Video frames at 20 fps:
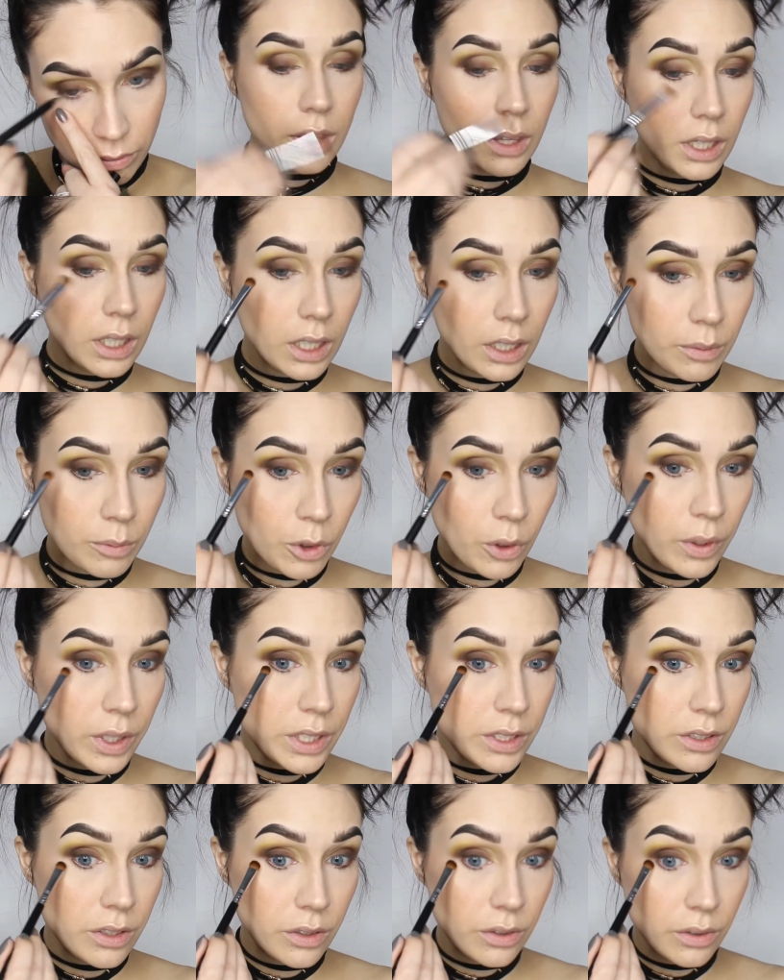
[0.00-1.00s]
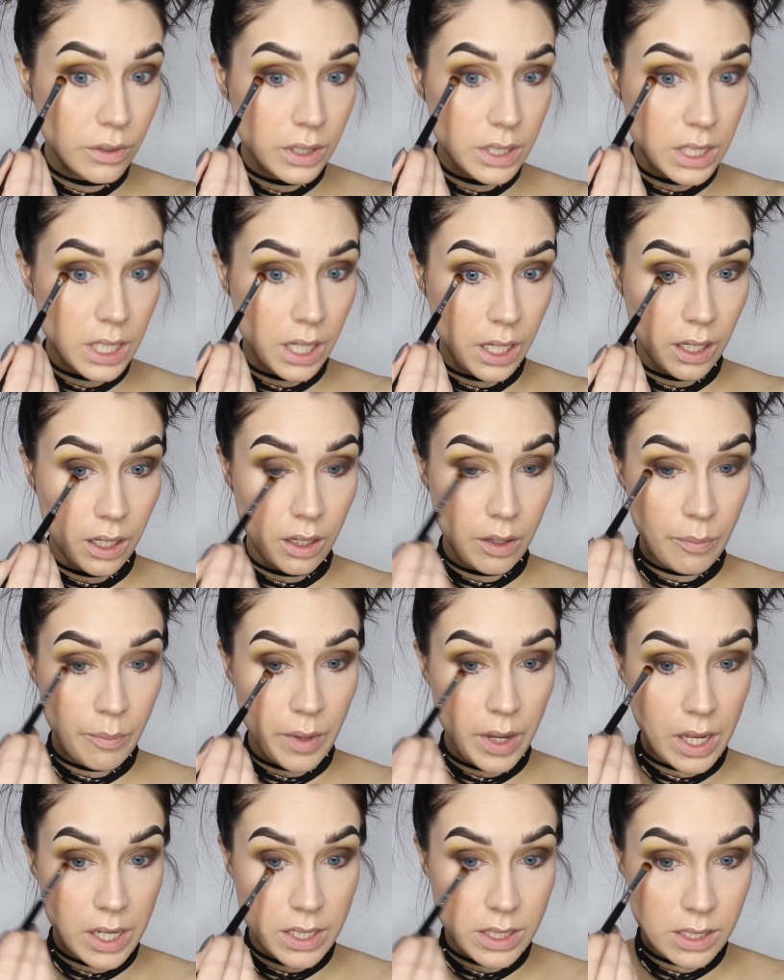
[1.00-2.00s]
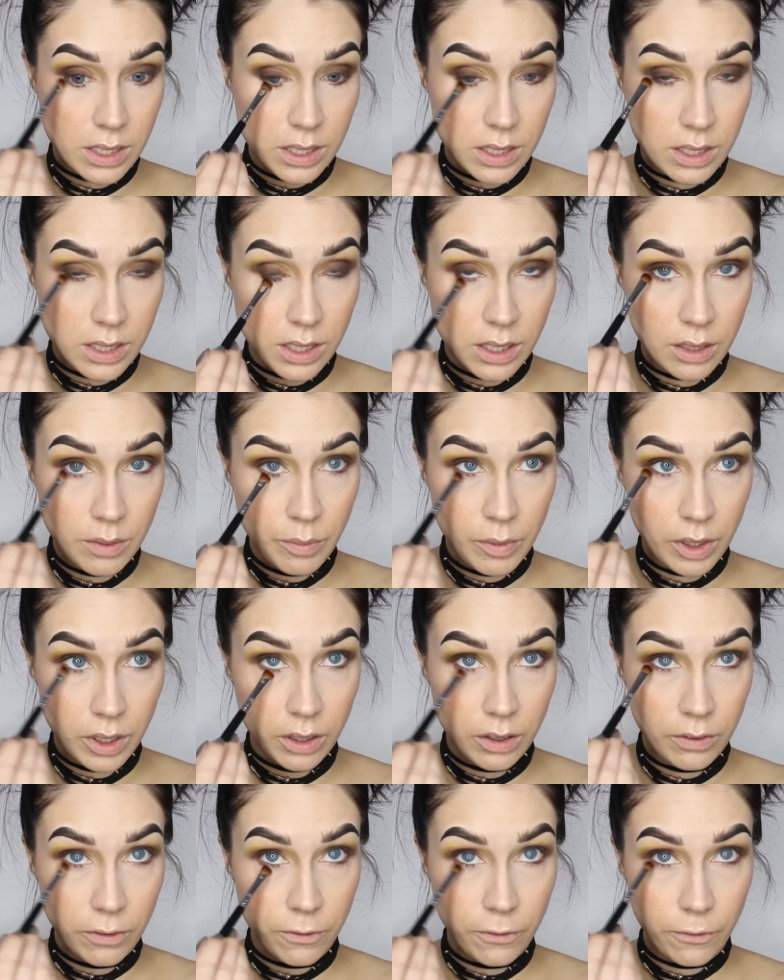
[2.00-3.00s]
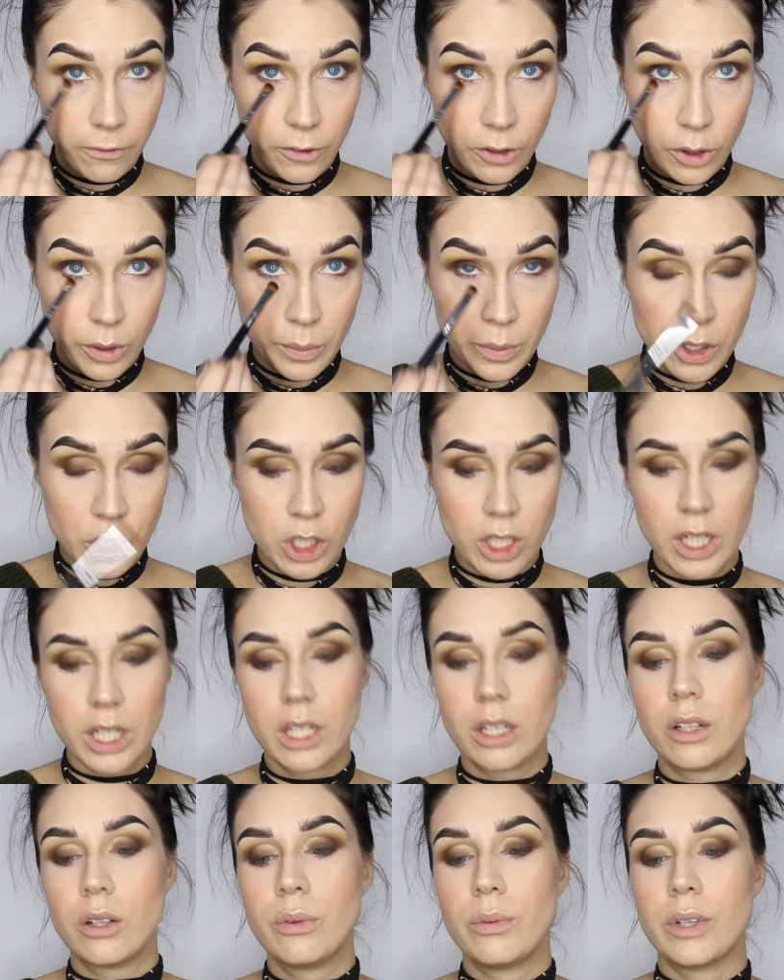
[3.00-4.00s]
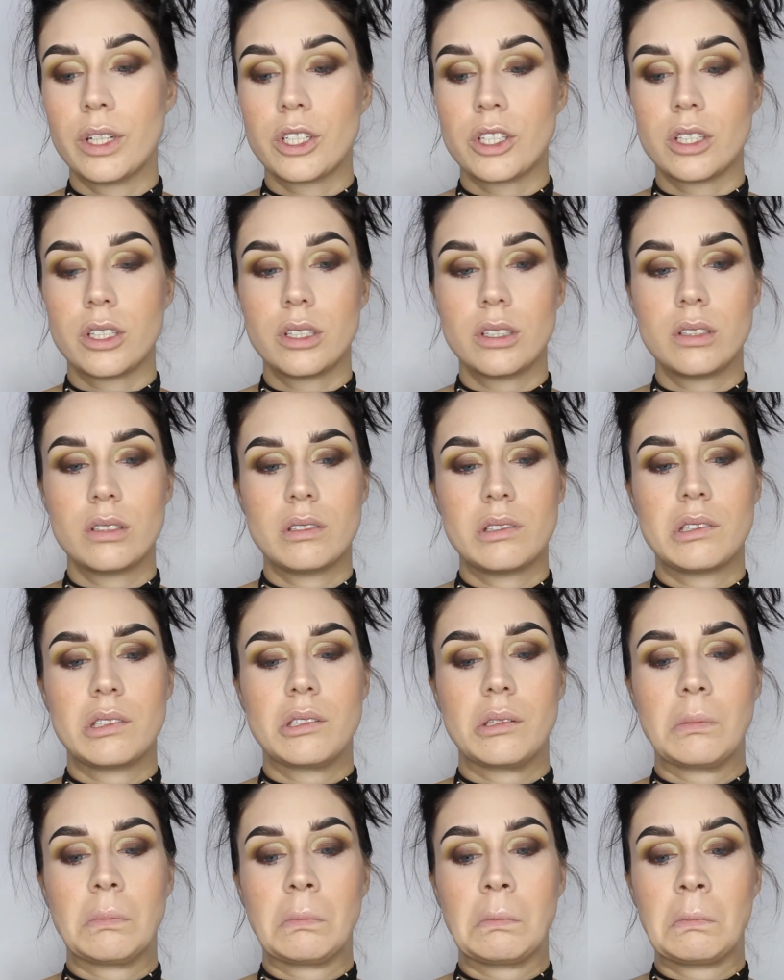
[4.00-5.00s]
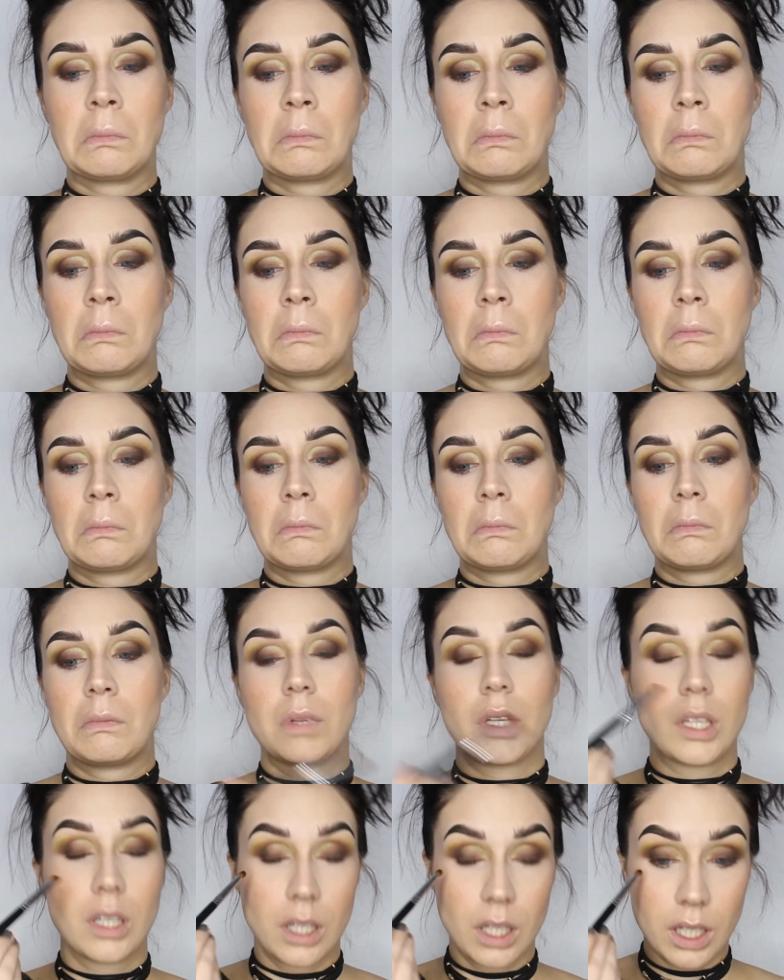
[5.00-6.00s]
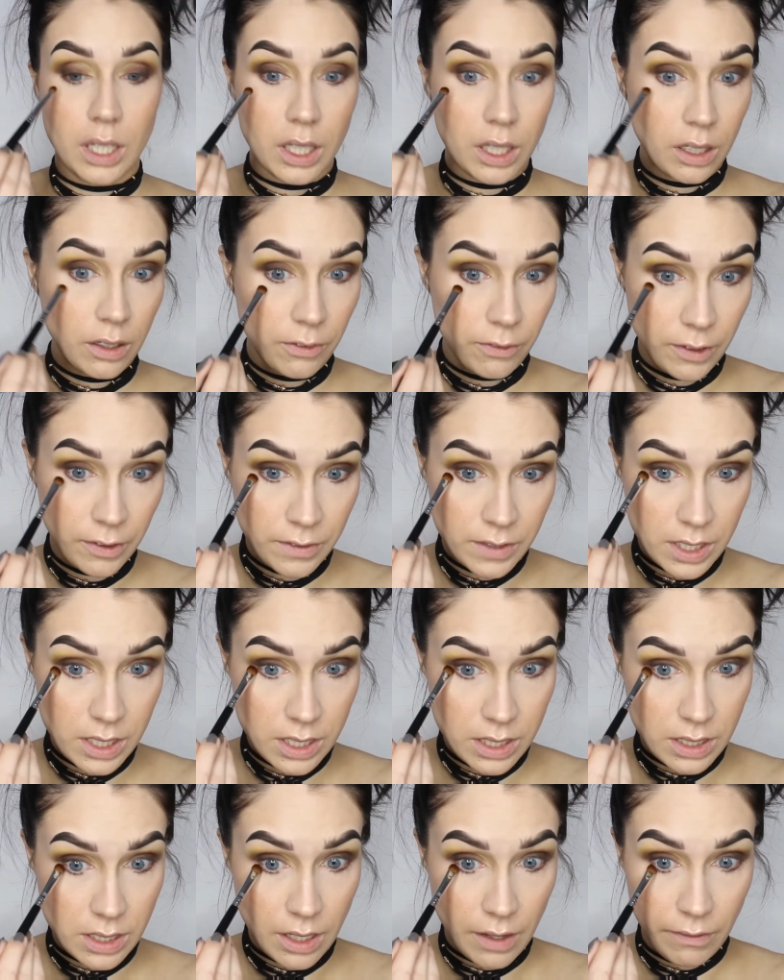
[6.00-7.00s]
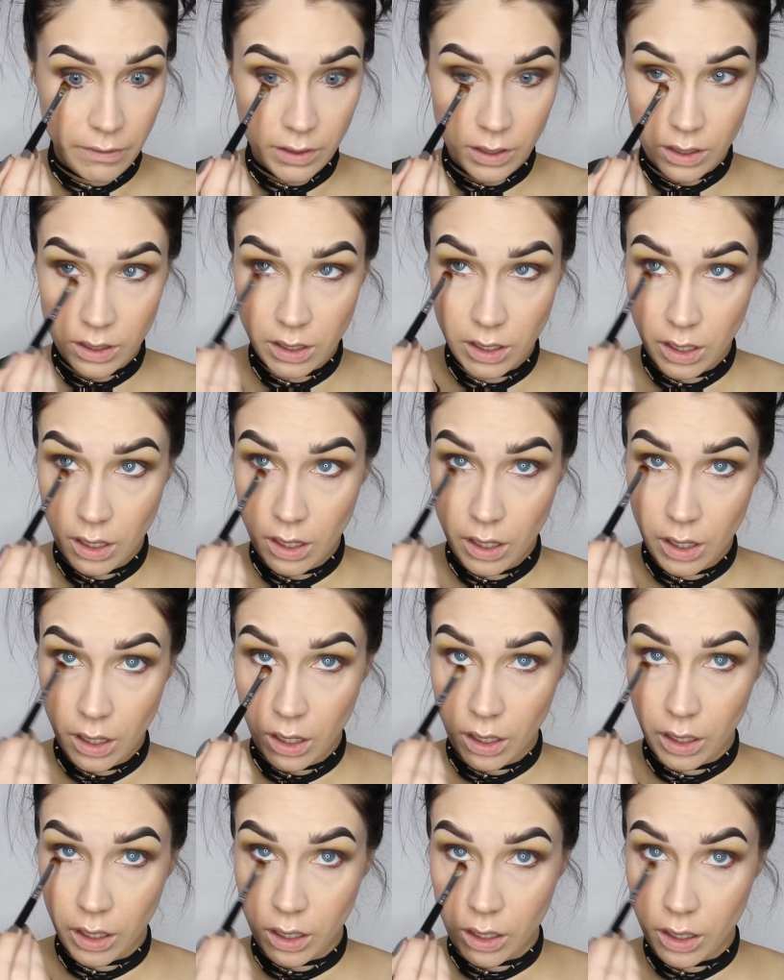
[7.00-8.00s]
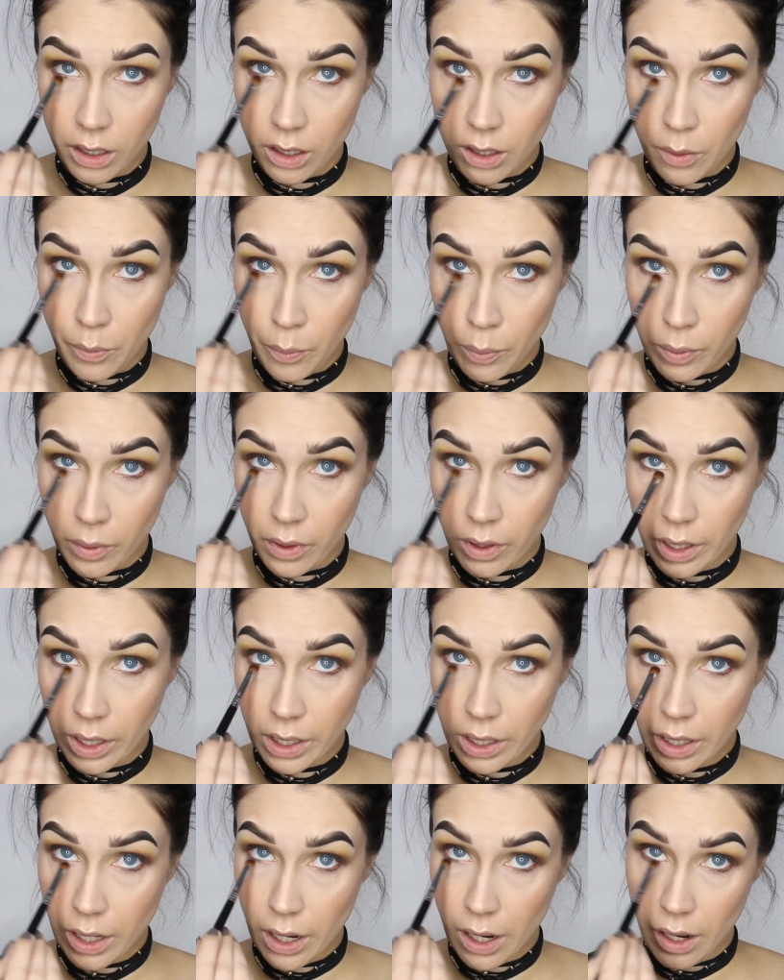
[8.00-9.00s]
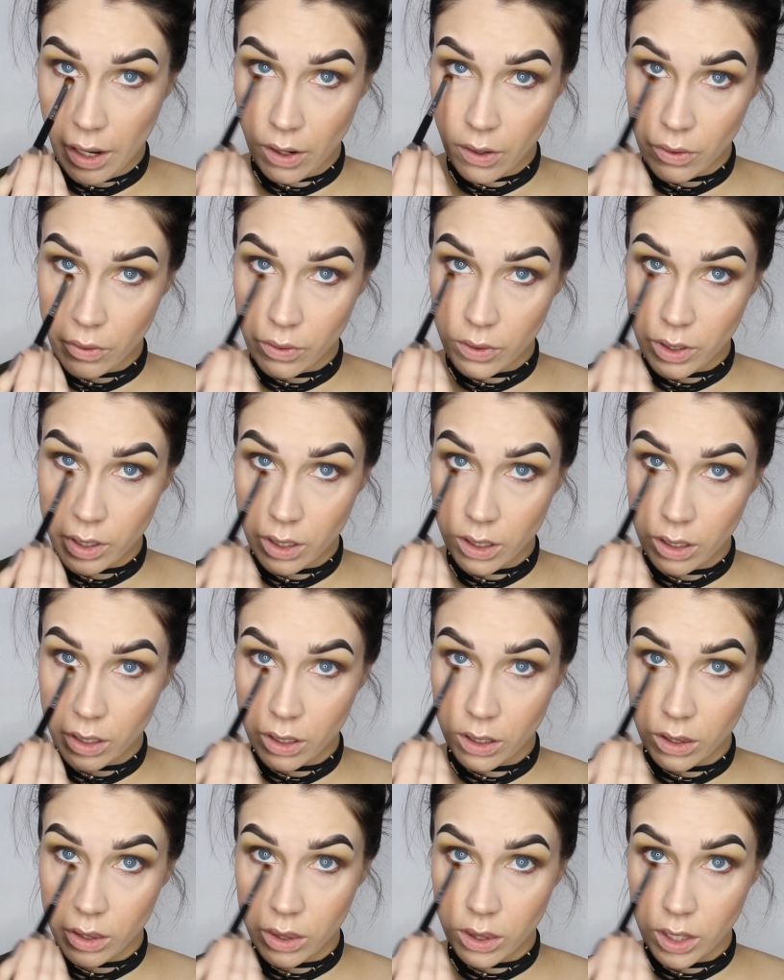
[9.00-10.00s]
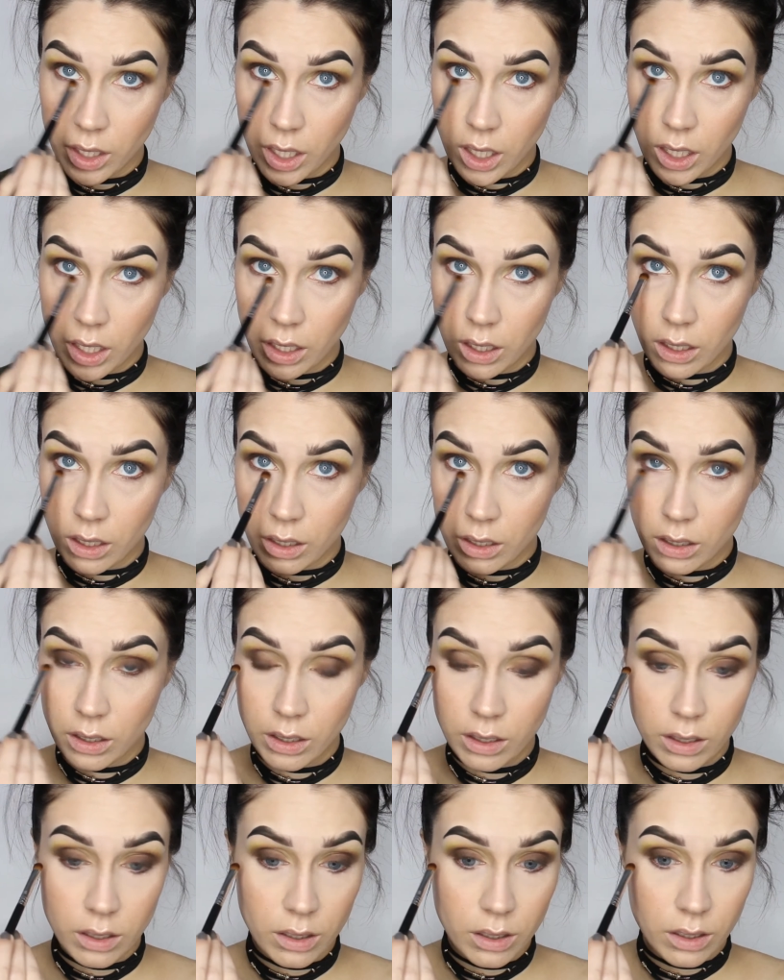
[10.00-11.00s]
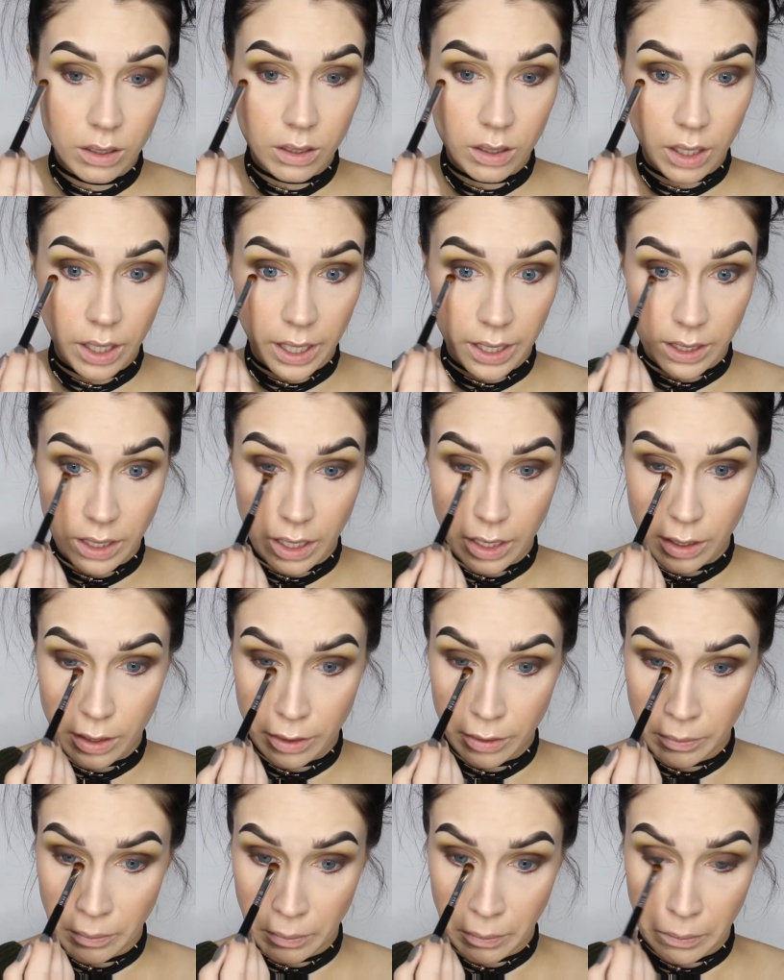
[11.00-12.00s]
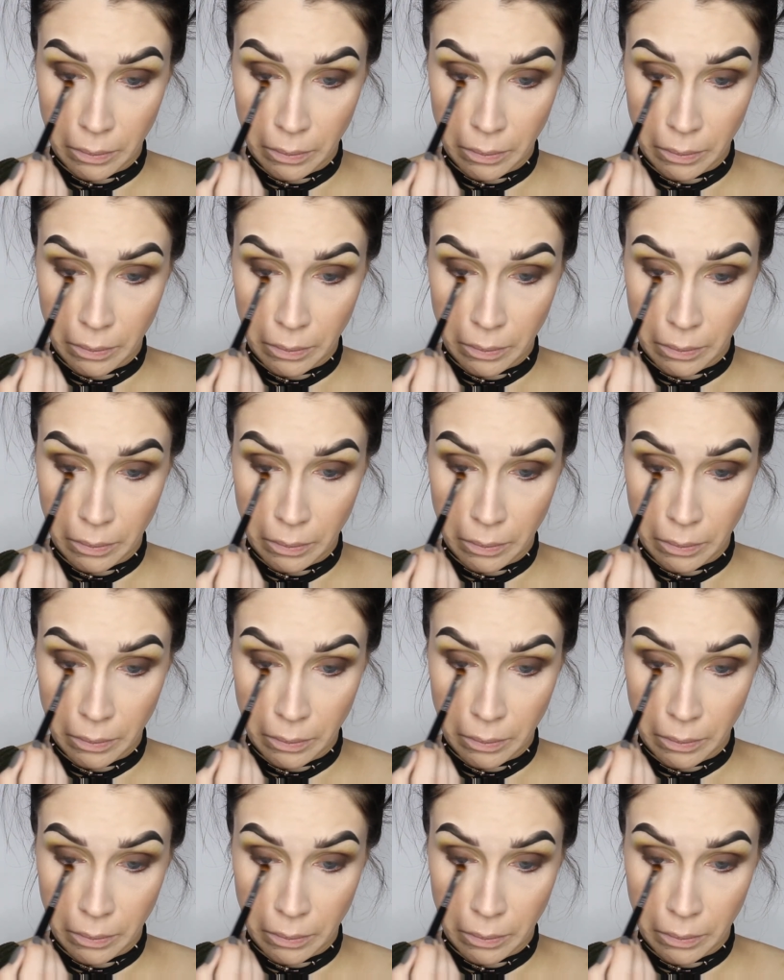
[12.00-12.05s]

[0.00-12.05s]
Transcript: Then I'm going to take my Sigma Firm Shader, which is an E57, and blend out the eyeliner.